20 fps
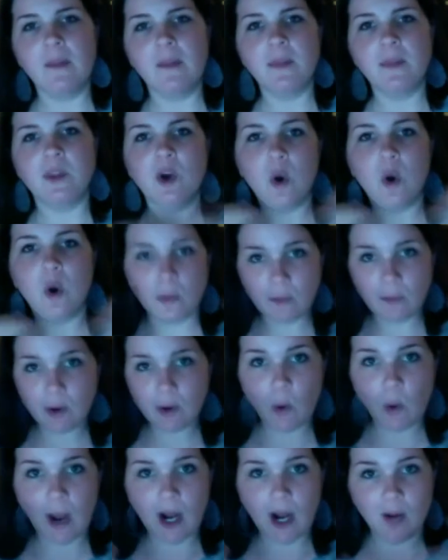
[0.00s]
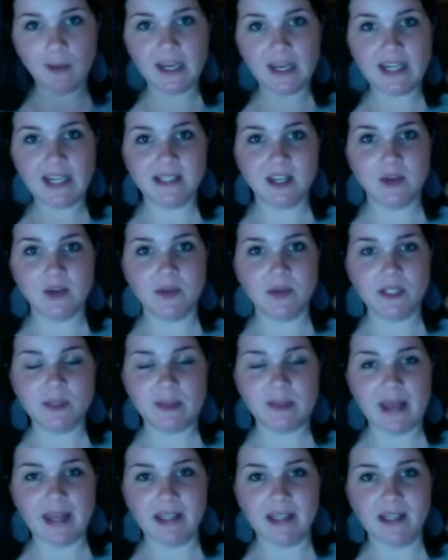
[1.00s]
The only requirement is that you
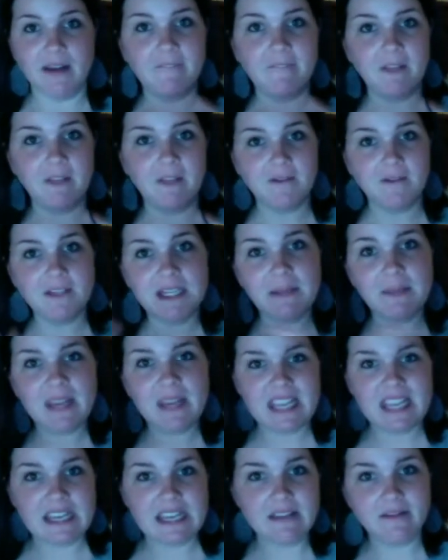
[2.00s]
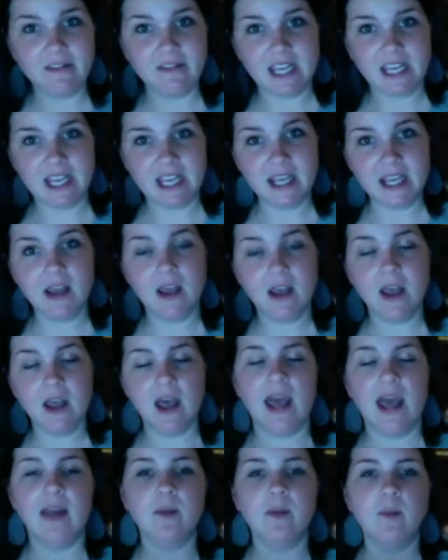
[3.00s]
spend 50 PV,
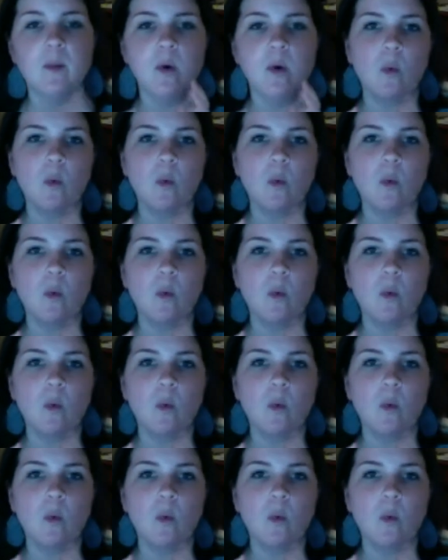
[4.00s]
and